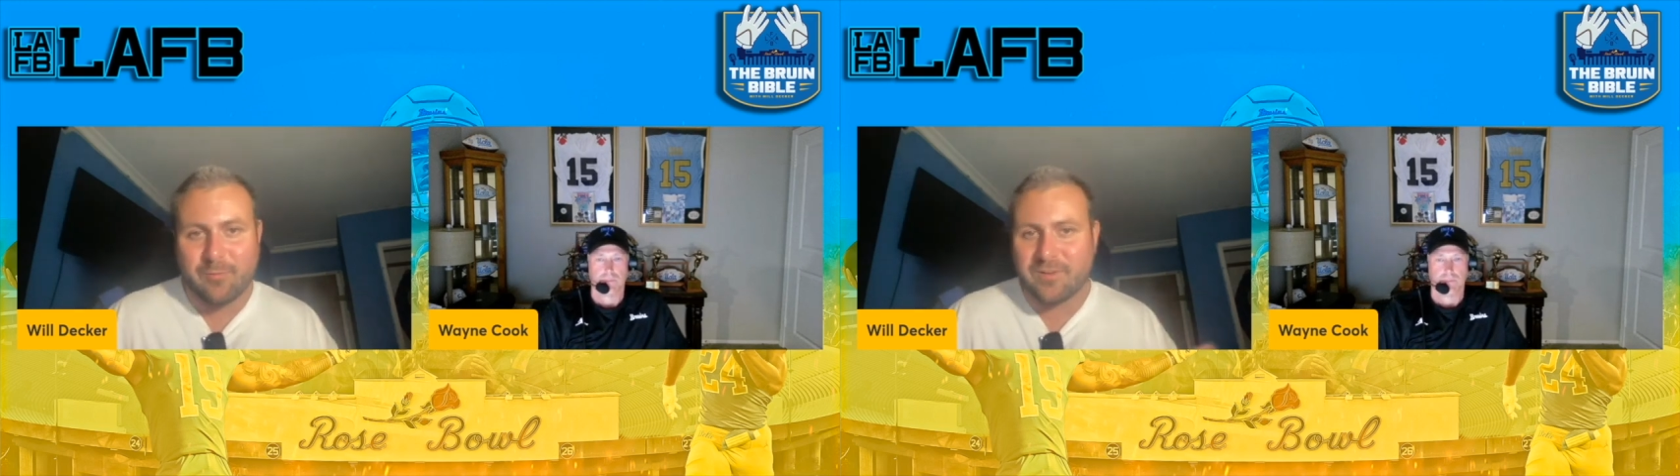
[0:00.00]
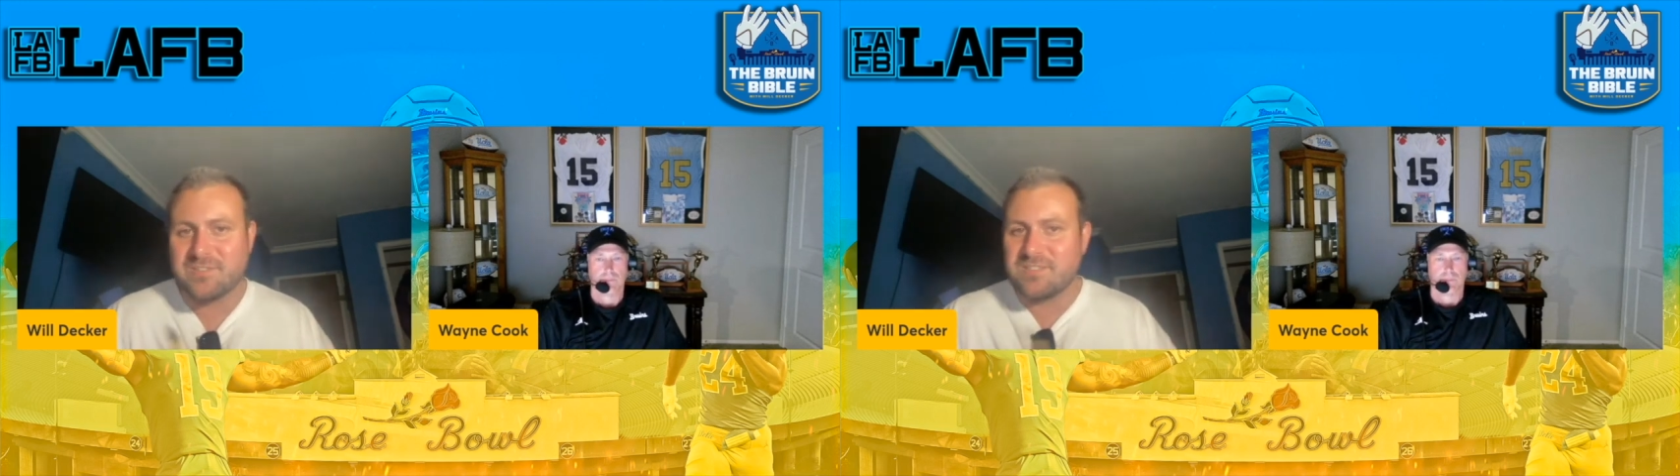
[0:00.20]

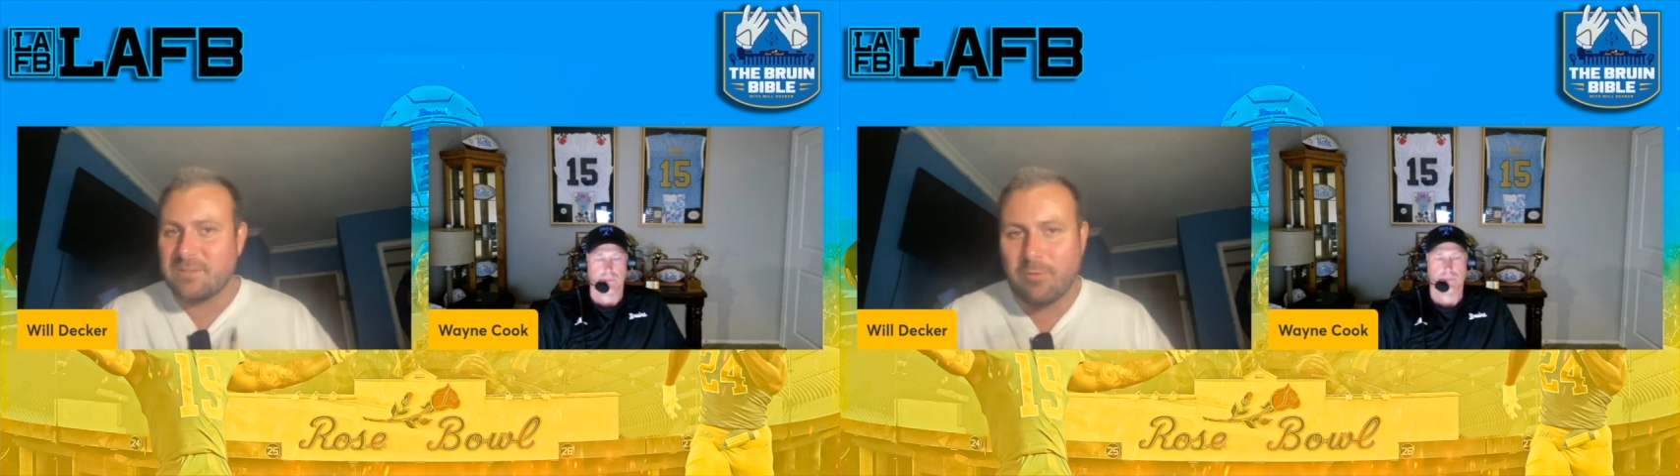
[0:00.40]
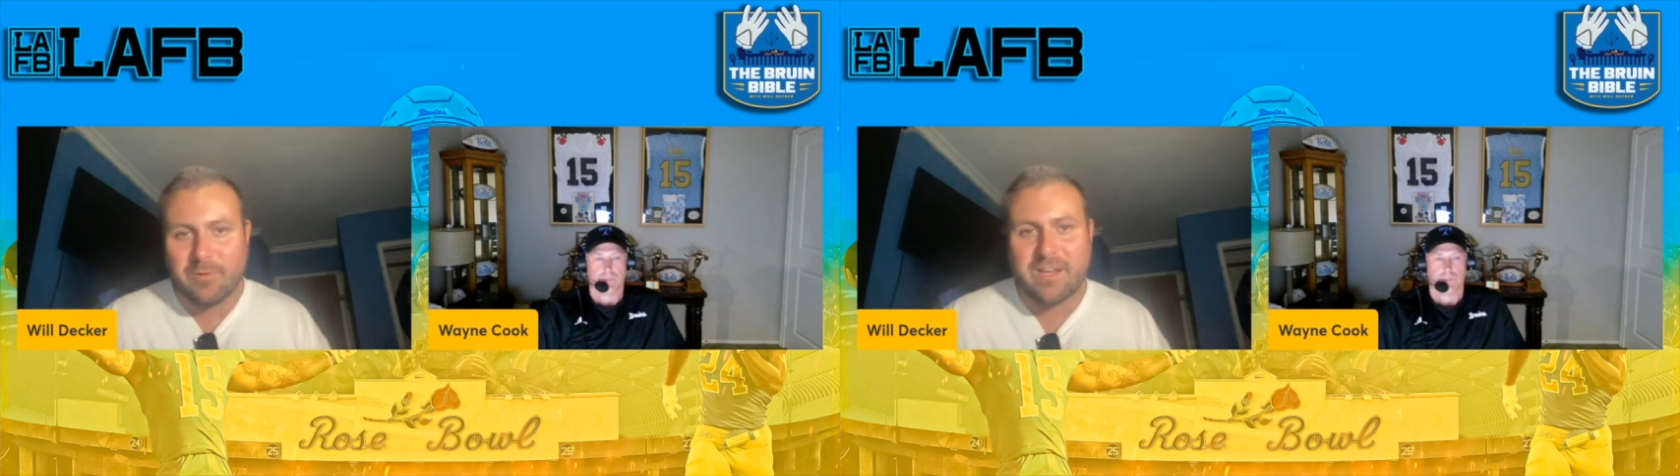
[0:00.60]
We're going to see
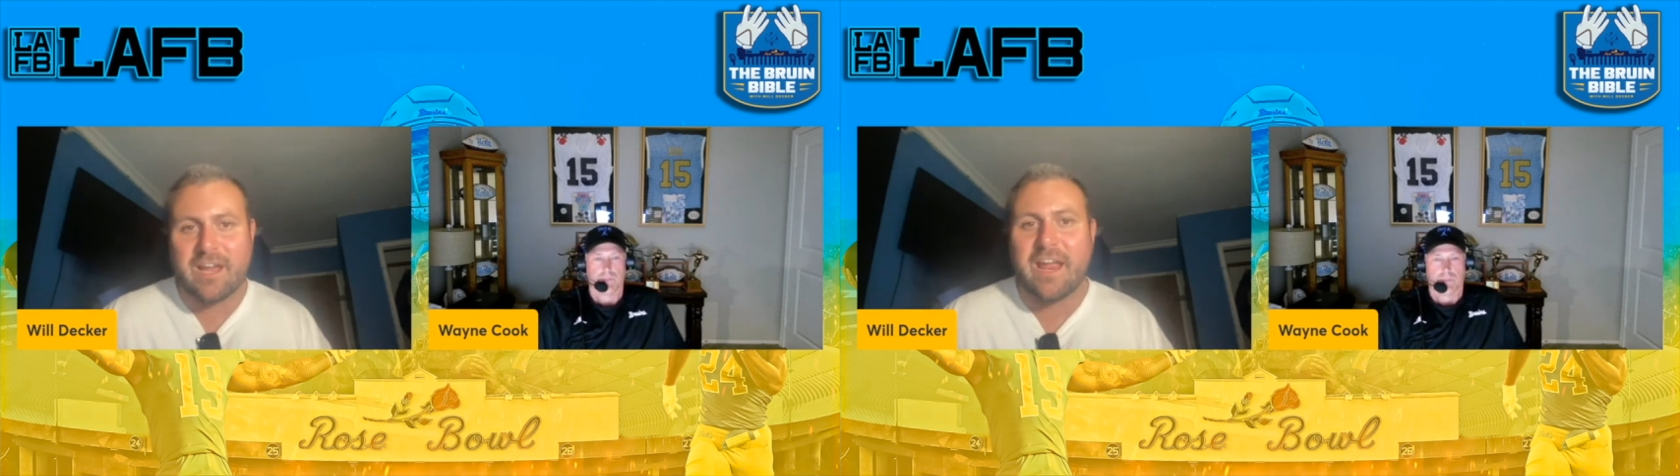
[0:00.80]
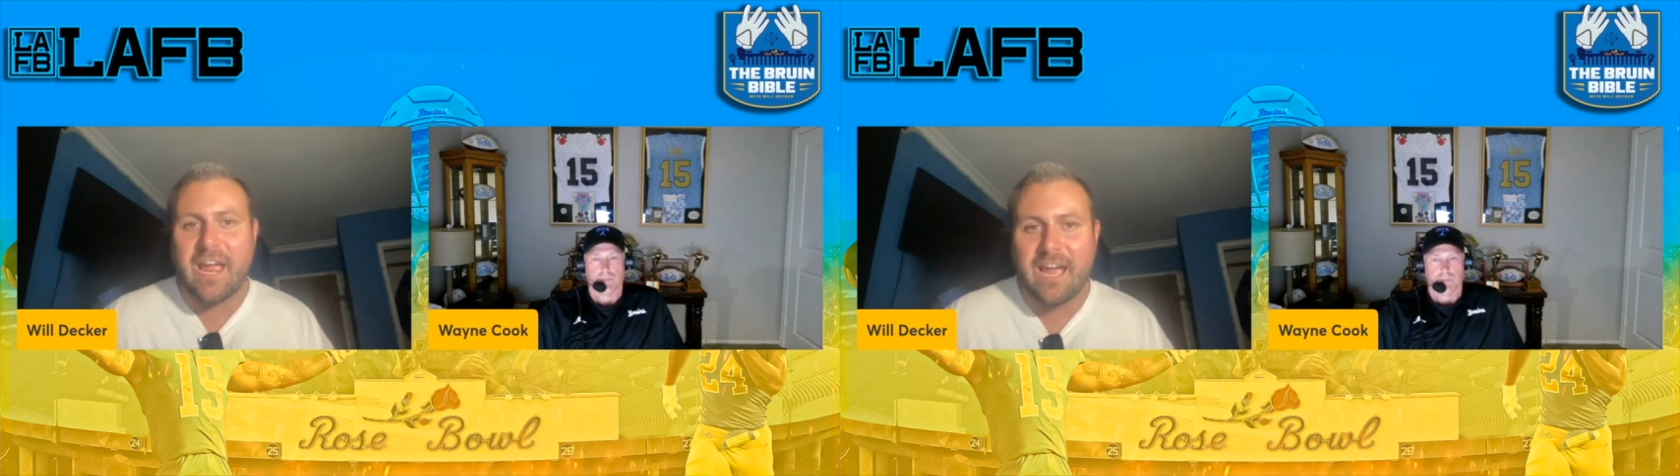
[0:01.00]
what we
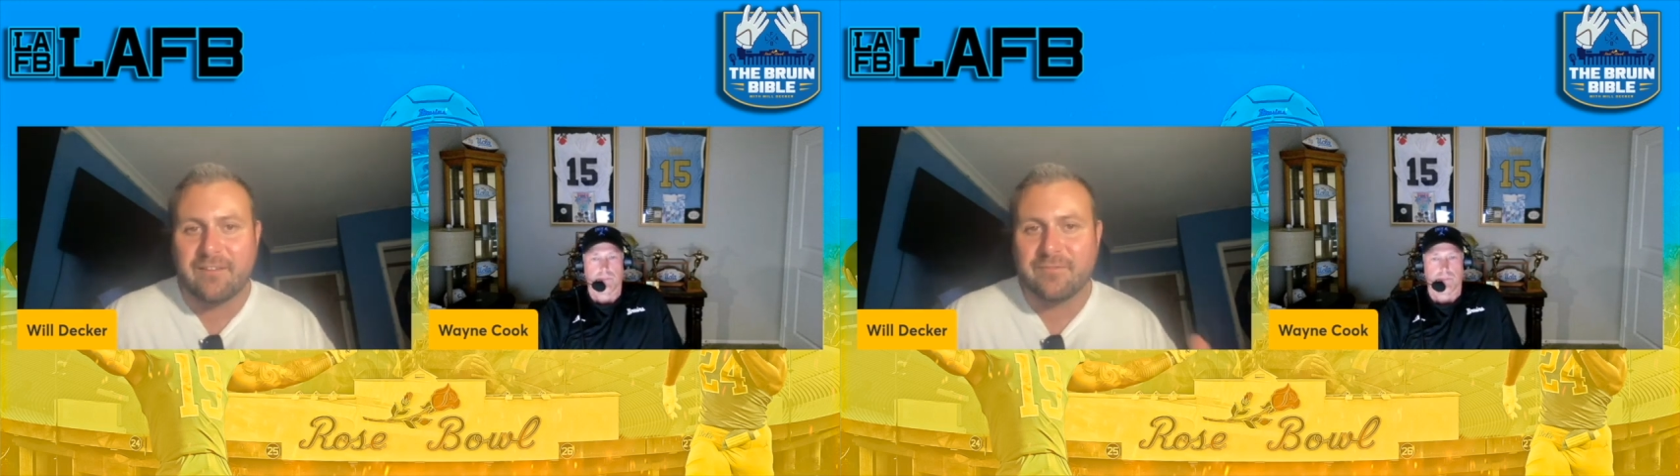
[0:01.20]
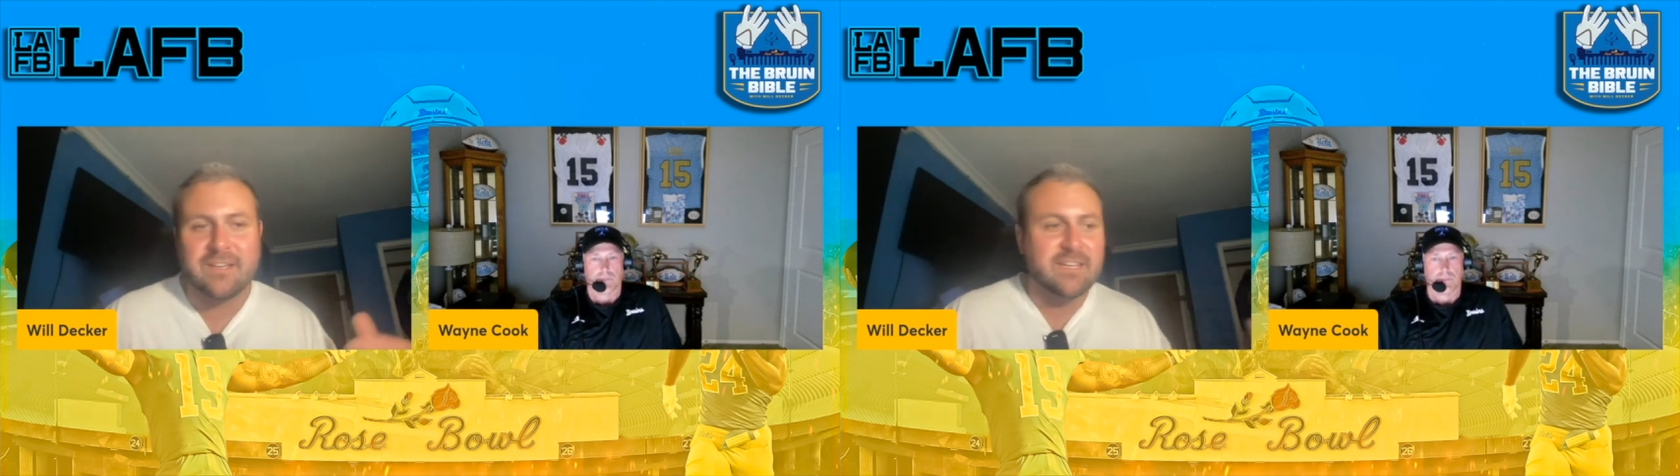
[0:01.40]
kind of have